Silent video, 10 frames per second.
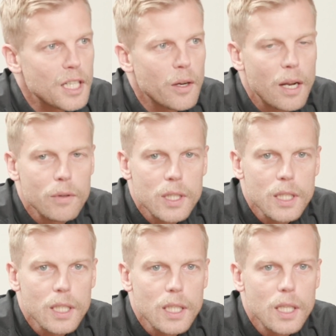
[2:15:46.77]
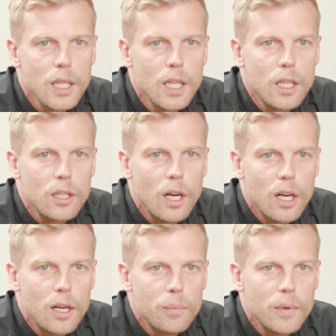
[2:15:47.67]
They would take out everything
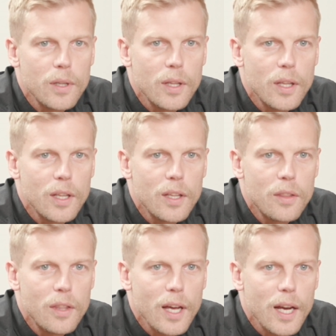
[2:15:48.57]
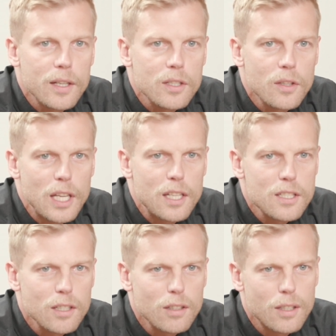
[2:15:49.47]
that they
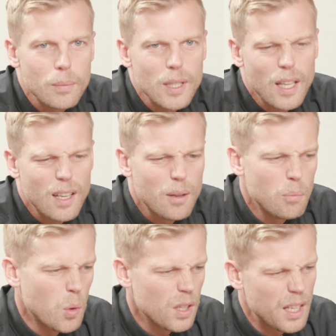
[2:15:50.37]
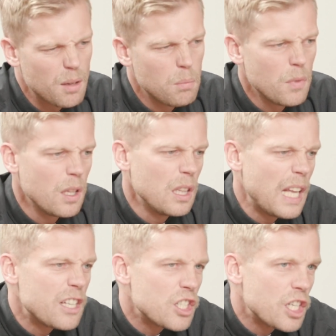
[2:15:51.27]
considered to be like more like
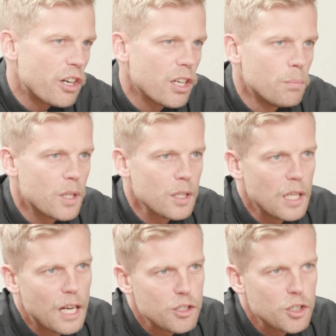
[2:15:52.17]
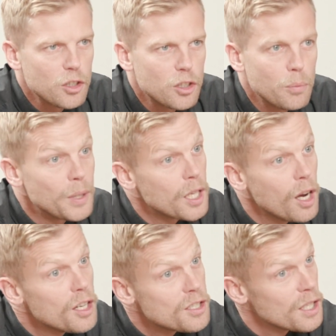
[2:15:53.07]
legendary and mythological,
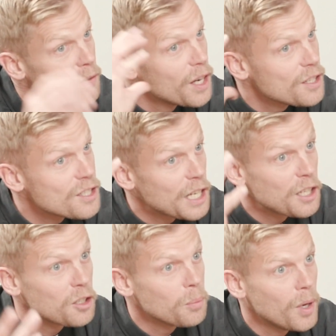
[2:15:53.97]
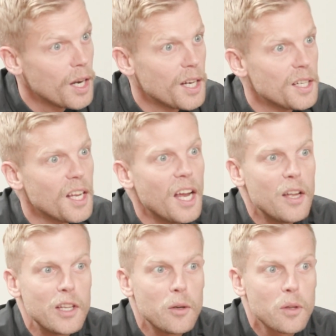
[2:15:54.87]
because they've got a secular mind
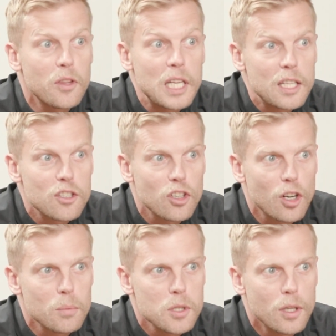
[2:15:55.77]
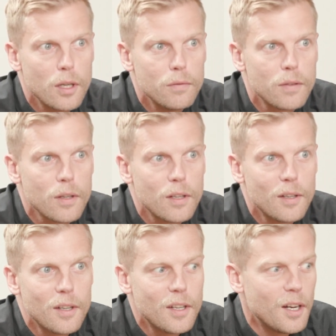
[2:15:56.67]
and they don't think in terms of
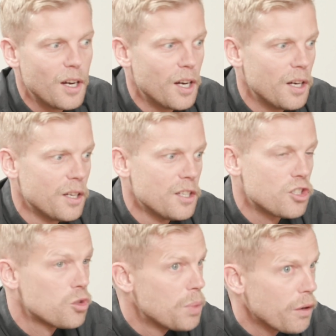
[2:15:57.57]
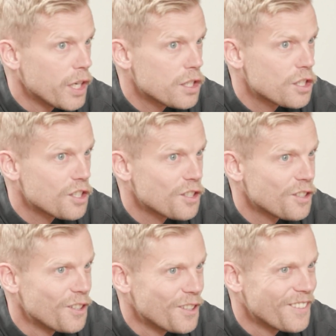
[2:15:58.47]

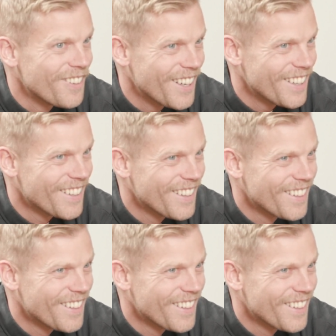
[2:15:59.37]
spirits, right?